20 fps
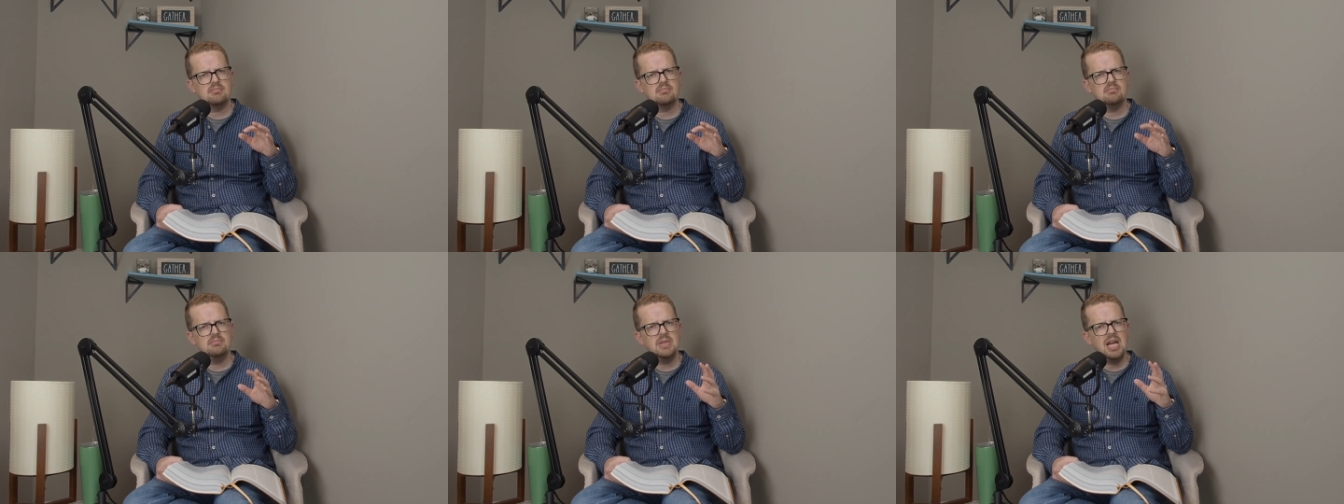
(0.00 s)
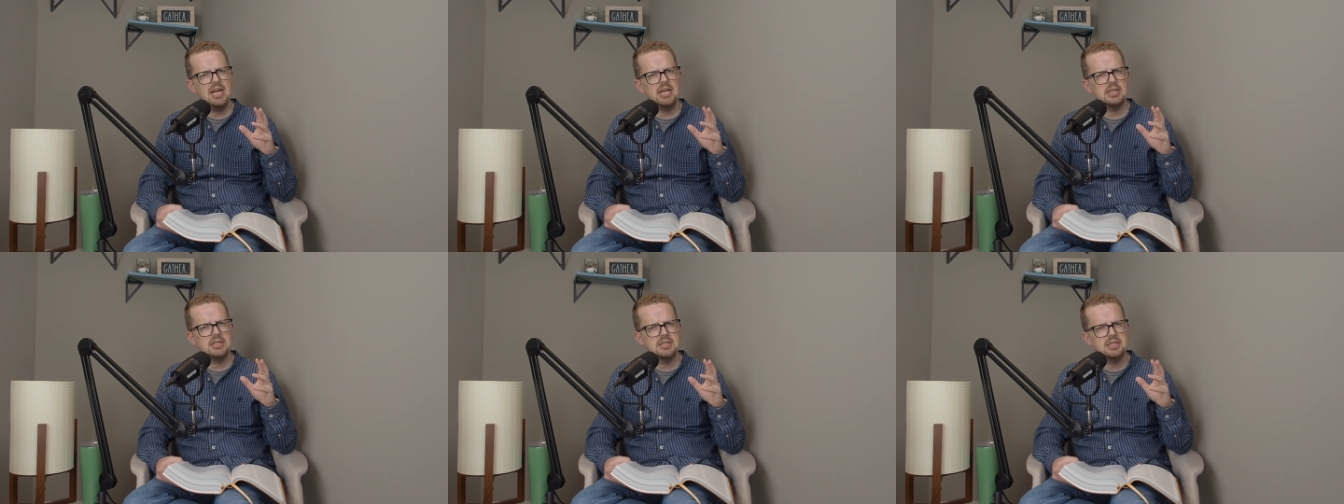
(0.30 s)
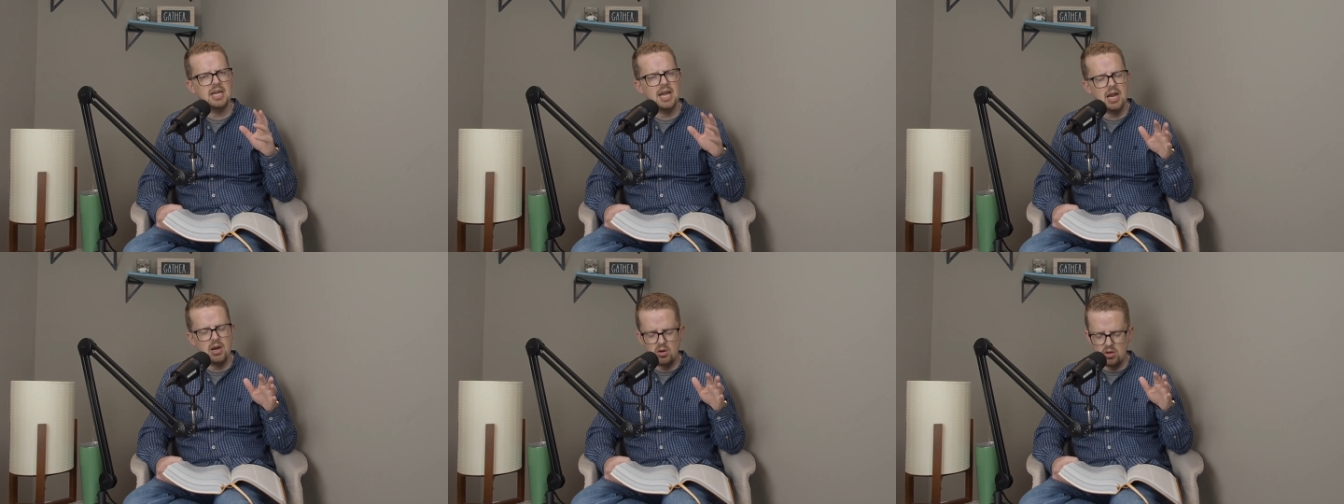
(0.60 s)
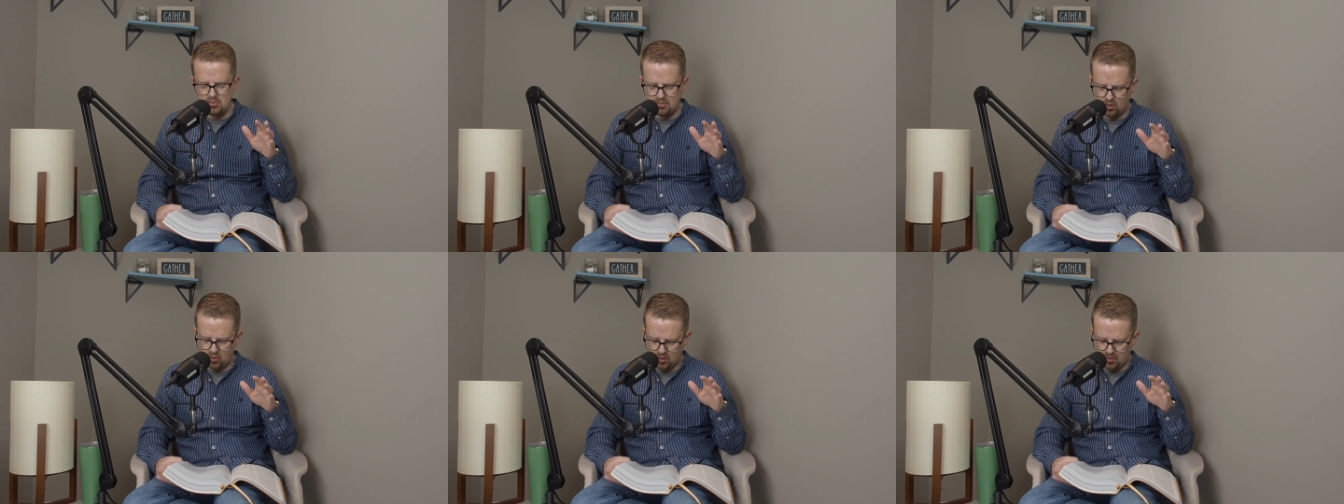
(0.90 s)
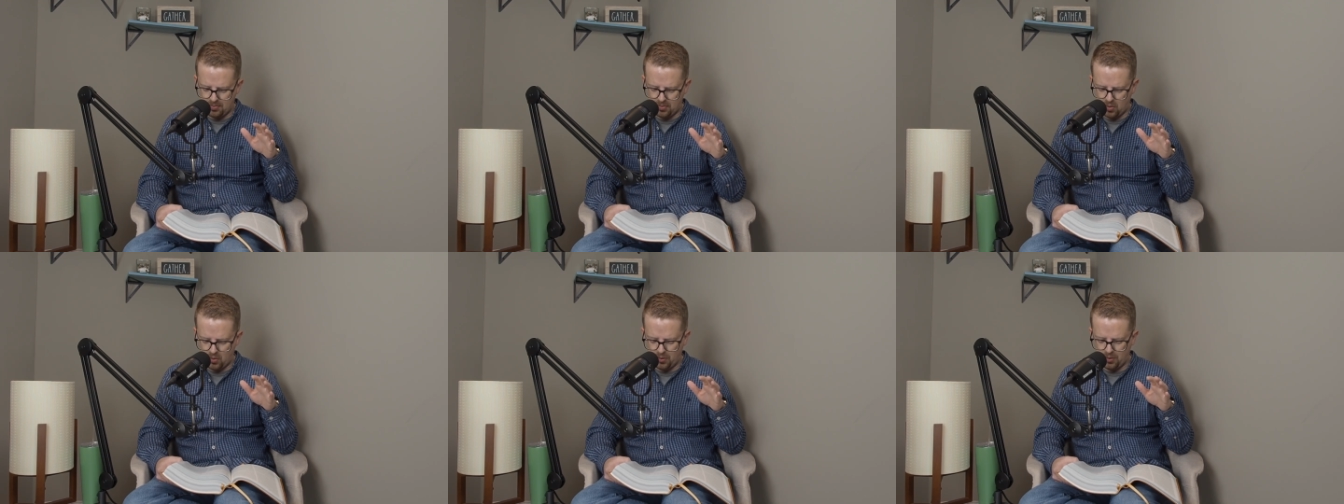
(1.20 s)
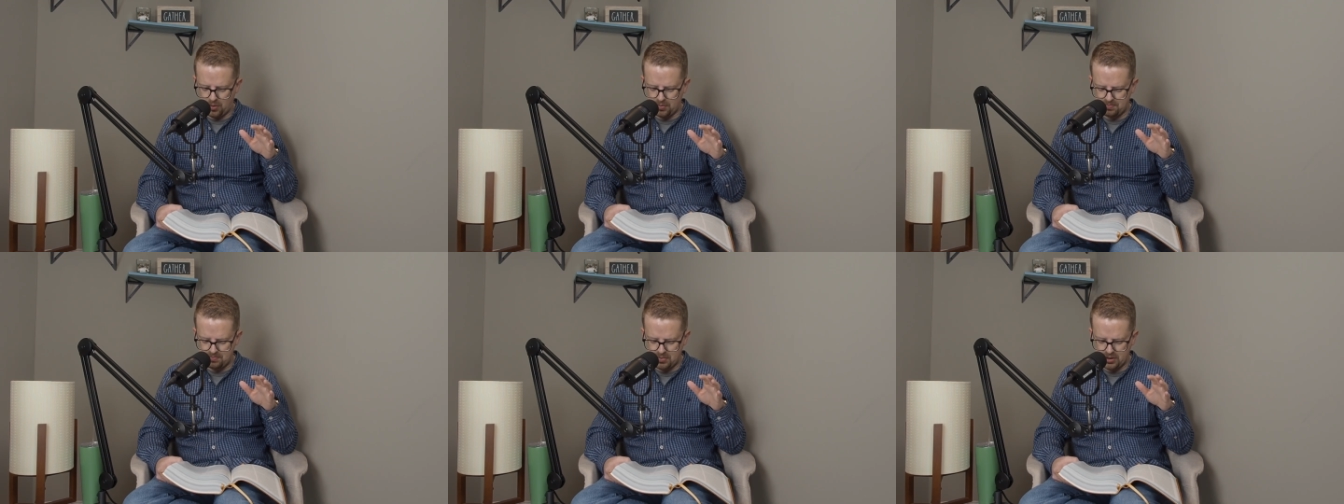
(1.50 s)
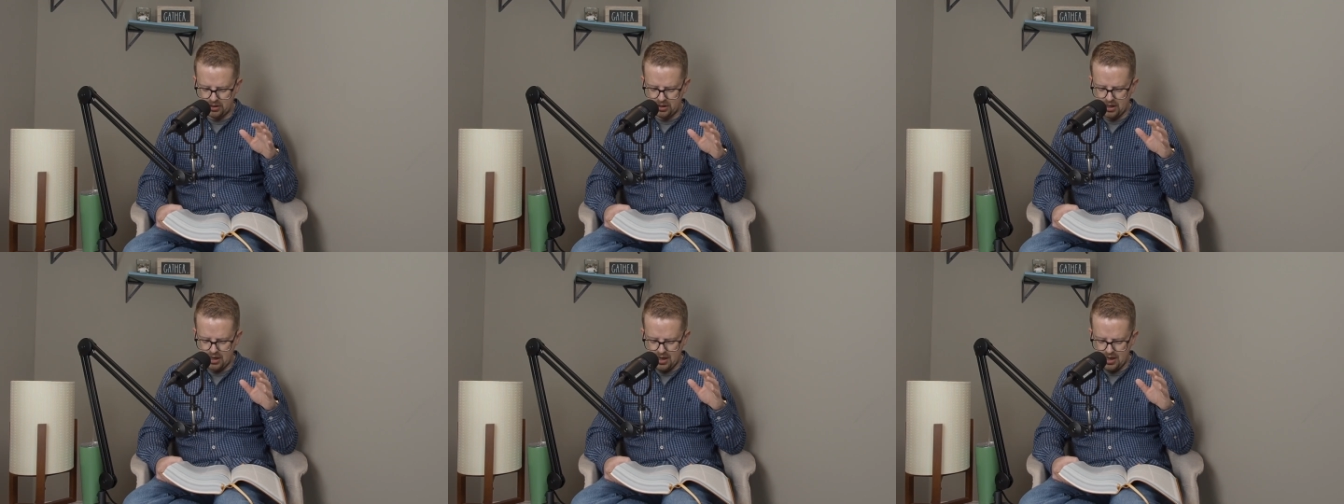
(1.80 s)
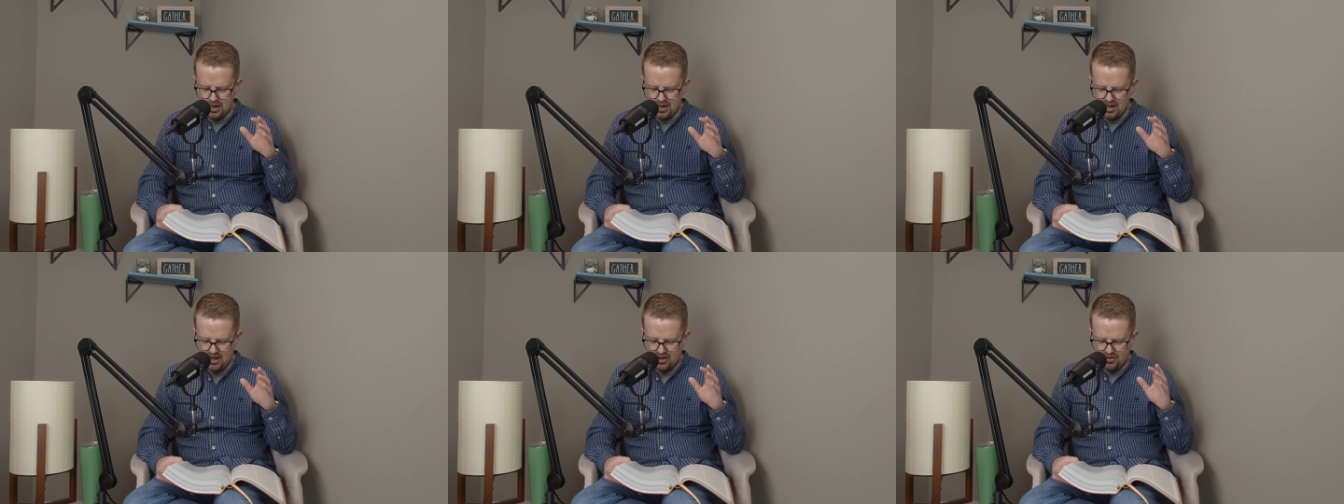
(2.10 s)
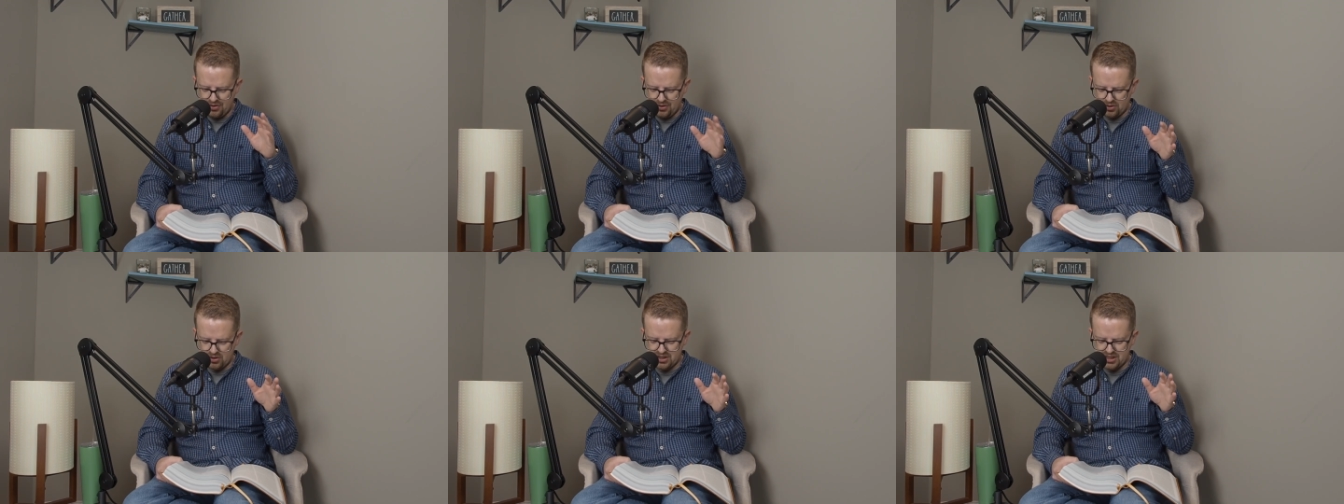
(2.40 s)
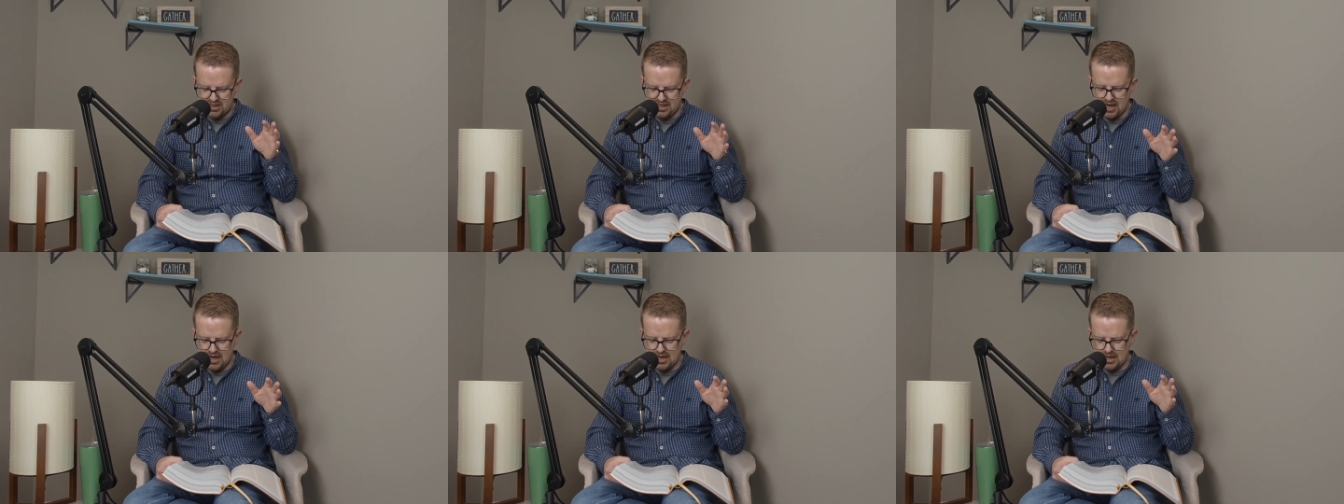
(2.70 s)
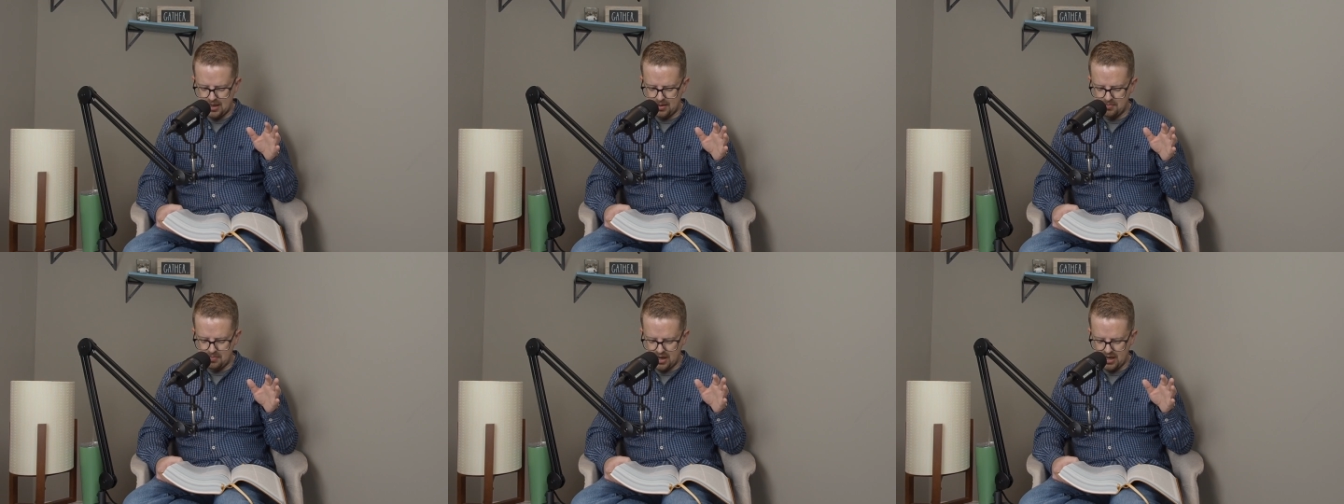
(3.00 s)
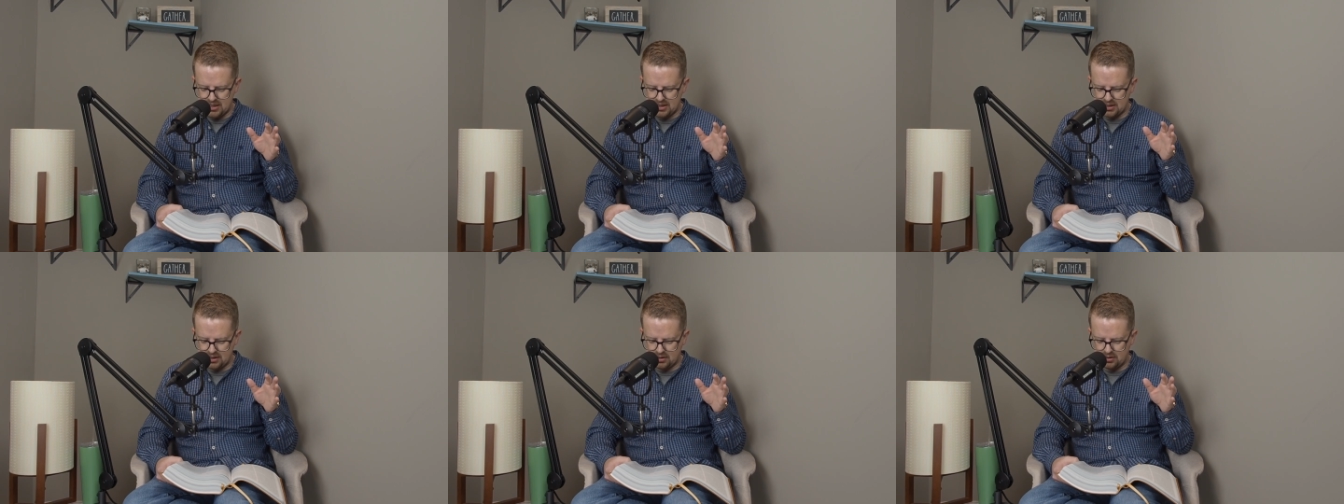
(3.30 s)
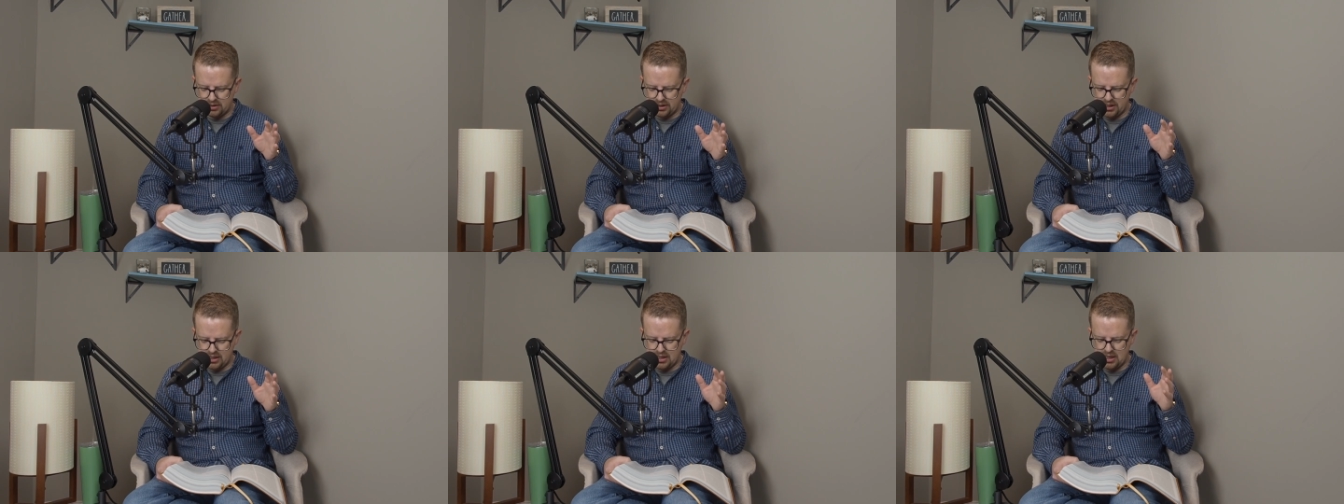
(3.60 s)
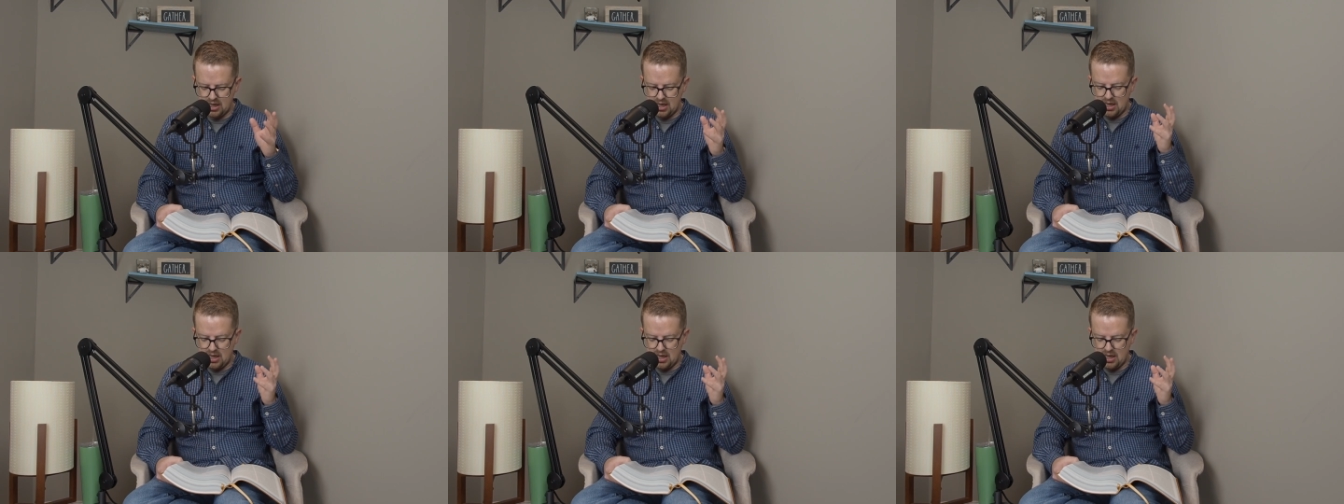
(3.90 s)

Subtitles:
not a terrible report, but they're saying basically